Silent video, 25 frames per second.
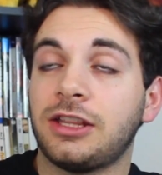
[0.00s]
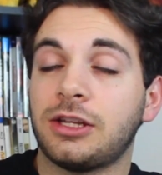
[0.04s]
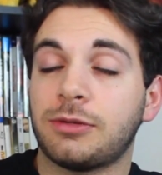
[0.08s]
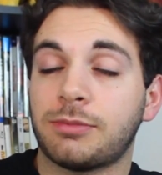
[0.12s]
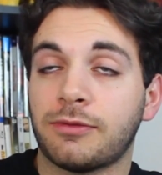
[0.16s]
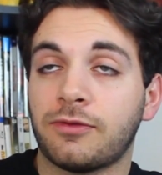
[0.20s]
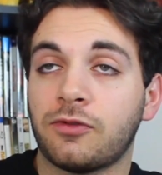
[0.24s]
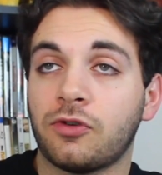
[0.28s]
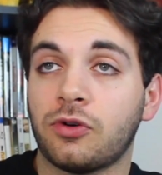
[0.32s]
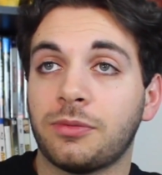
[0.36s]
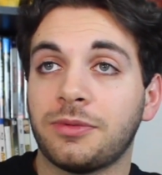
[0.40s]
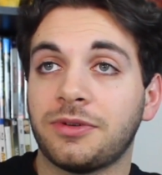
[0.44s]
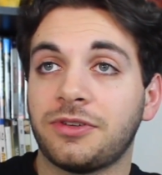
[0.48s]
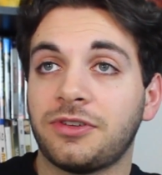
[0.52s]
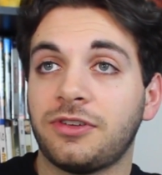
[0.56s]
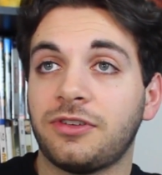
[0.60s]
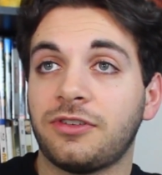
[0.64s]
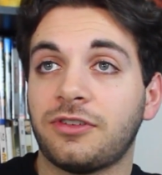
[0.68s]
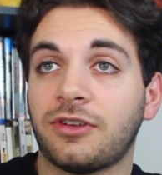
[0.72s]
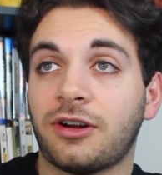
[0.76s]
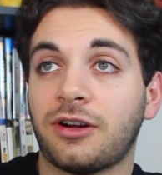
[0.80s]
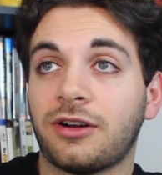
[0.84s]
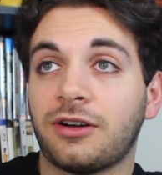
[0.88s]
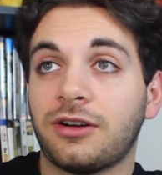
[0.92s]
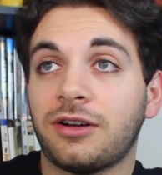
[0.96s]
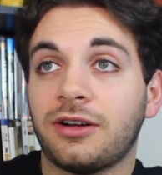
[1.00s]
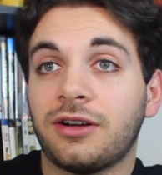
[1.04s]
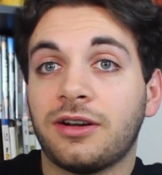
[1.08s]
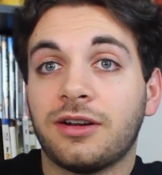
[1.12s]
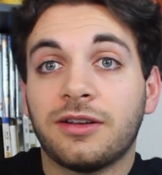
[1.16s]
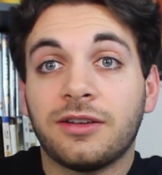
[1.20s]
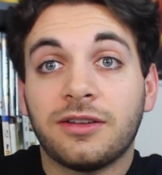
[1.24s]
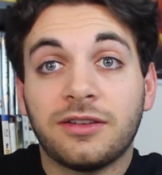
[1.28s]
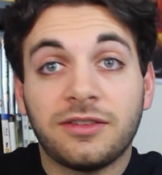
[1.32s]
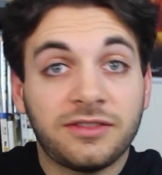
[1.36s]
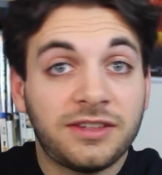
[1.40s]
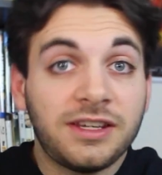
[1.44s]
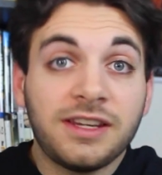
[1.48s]
and their performances are
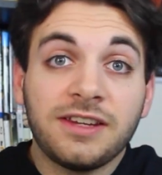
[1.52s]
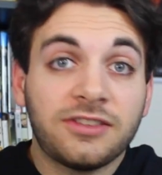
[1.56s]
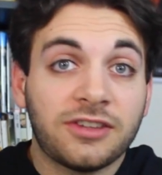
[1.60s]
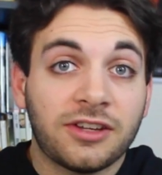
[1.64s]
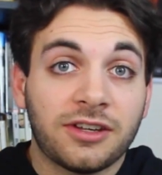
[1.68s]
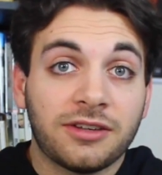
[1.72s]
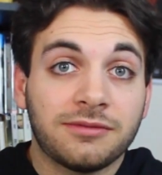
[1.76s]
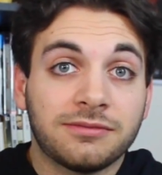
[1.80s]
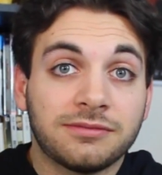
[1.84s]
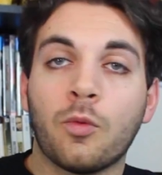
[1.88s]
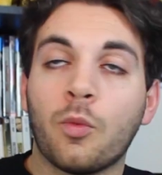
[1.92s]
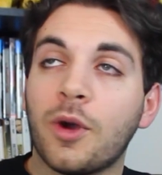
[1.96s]
decent.